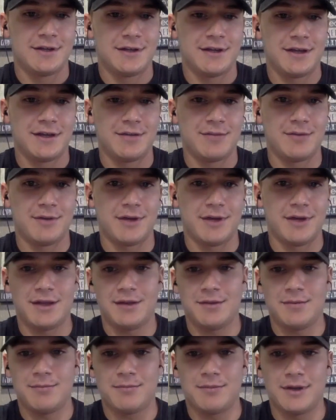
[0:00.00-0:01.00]
getting
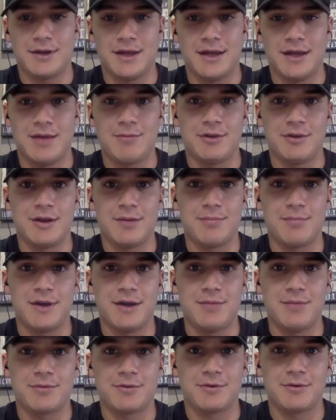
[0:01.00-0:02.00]
my name on that
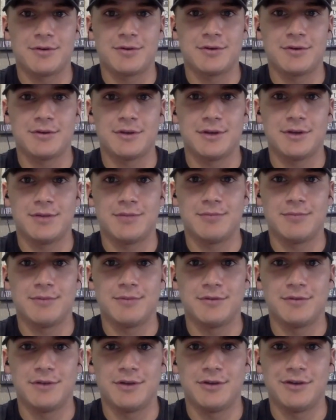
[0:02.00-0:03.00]
paper in
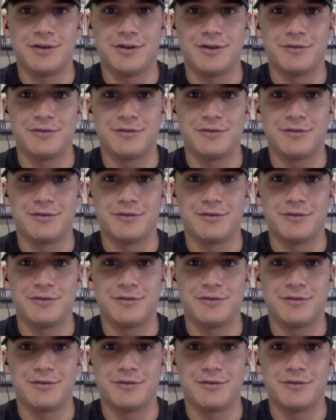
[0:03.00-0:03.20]
the very near